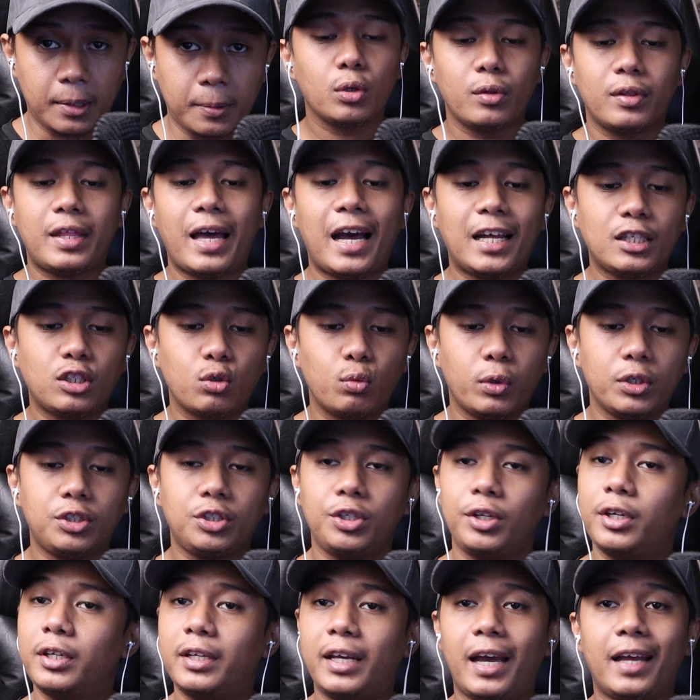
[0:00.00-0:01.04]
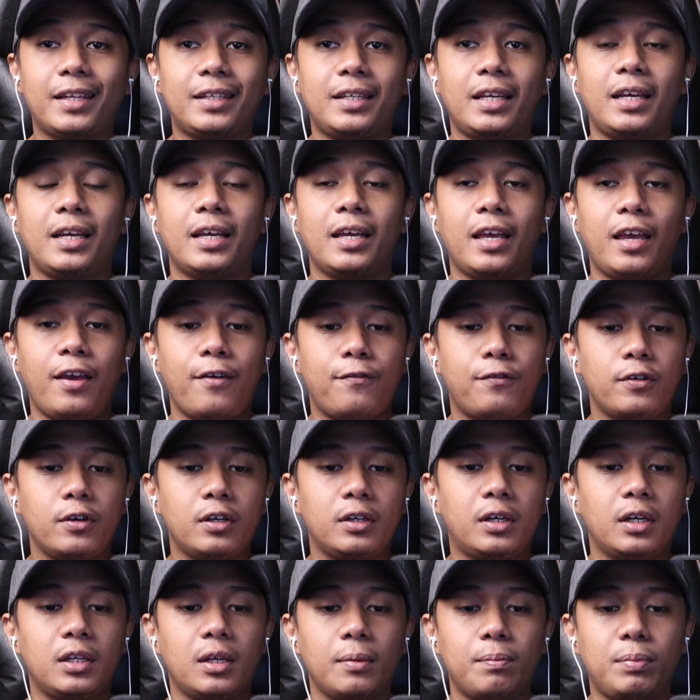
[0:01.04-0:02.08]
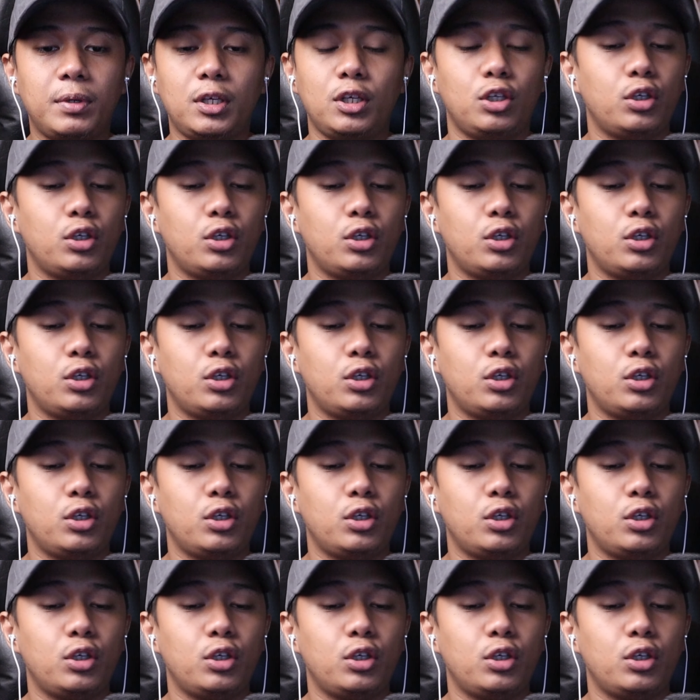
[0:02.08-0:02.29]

So that's what you're getting if you're gonna be